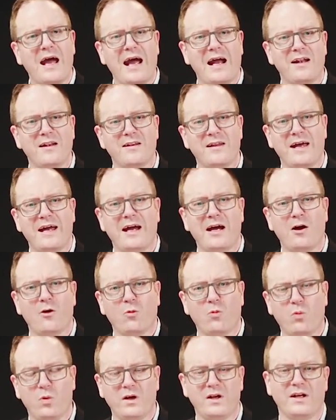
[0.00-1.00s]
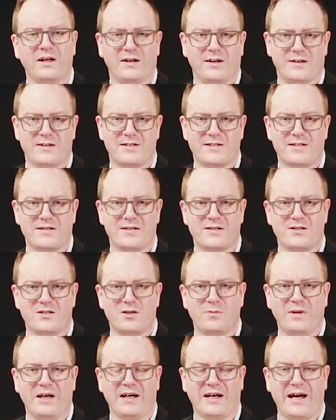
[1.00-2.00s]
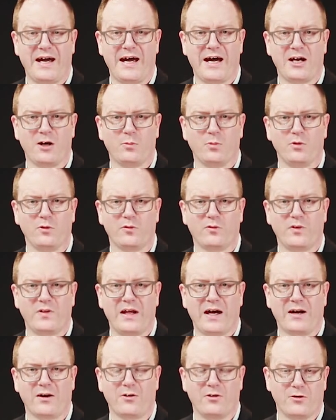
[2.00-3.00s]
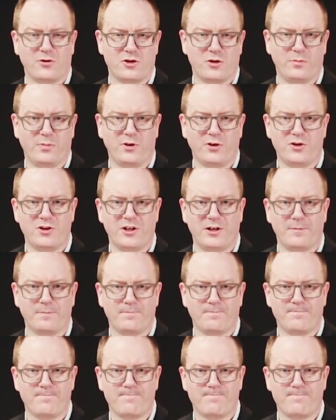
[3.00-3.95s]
and their willingness to be accountable for that contribution.